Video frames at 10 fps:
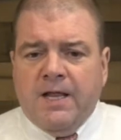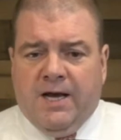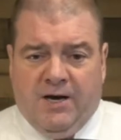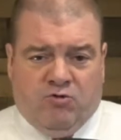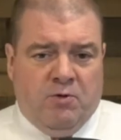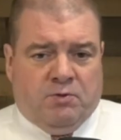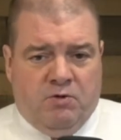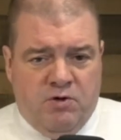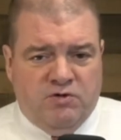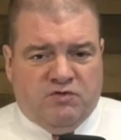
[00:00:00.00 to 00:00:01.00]
Crypto
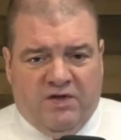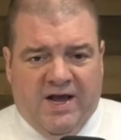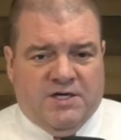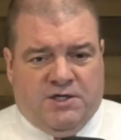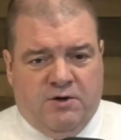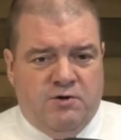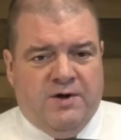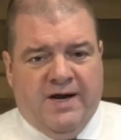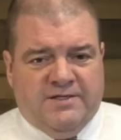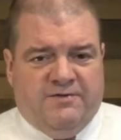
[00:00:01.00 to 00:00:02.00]
Newsflash. I know you
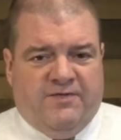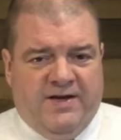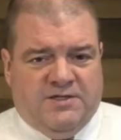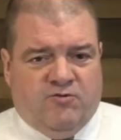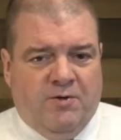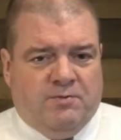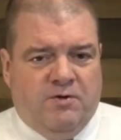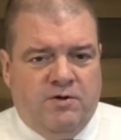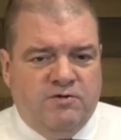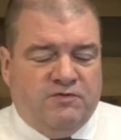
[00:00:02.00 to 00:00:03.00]
guys are fans of Crypto
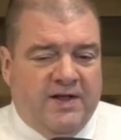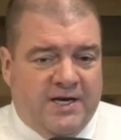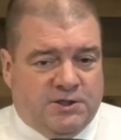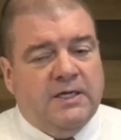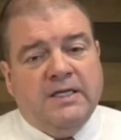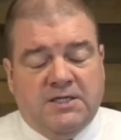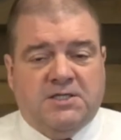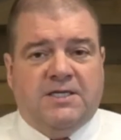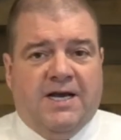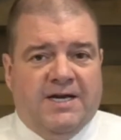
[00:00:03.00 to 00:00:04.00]
Newsflash. This is
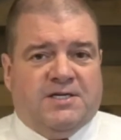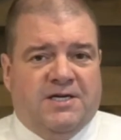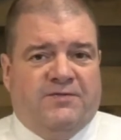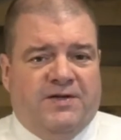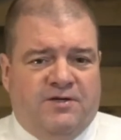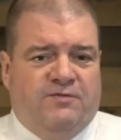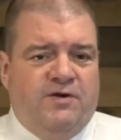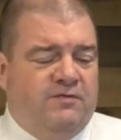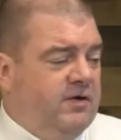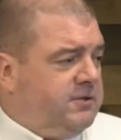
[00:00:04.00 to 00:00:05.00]
the kind of stuff I do for
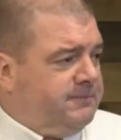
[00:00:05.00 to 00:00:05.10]
you folks.